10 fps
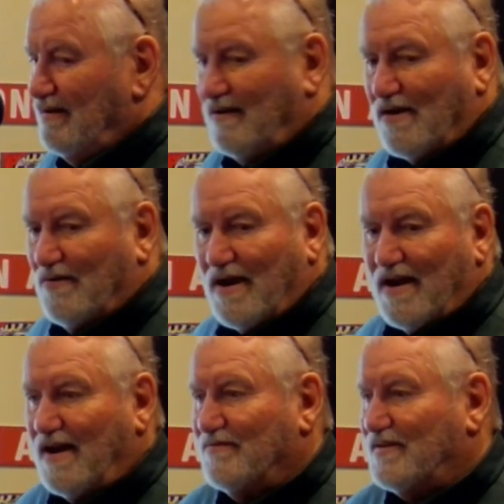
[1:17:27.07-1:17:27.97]
No, Rhett, I
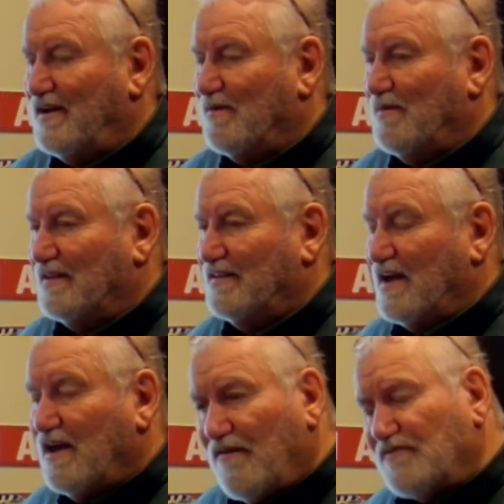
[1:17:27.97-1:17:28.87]
didn't even think about that.
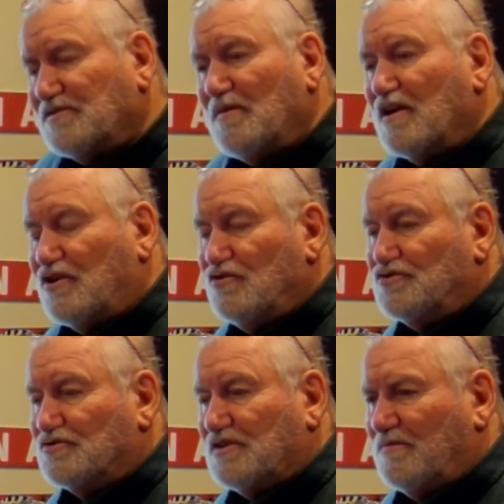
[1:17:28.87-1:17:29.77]
You ever have somebody accuse
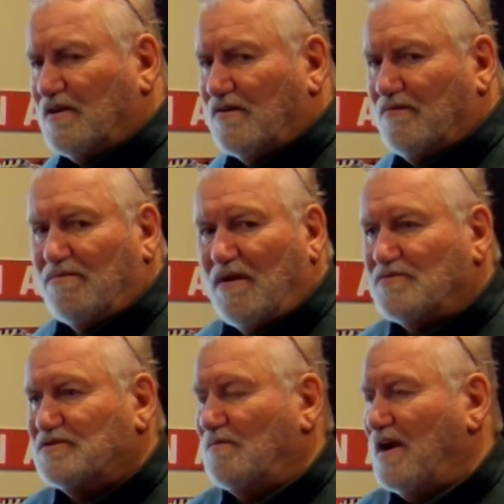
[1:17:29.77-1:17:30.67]
you of something of that
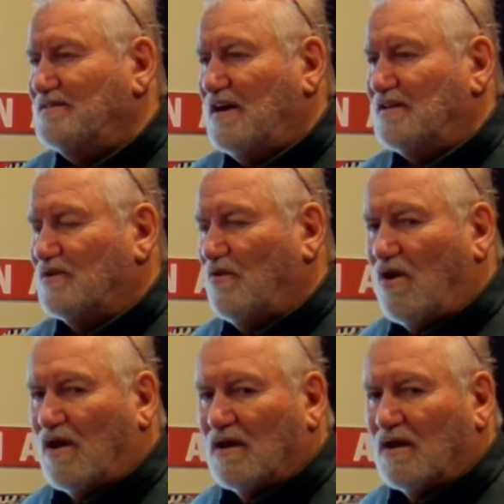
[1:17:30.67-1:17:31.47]
wasn't my intent at all?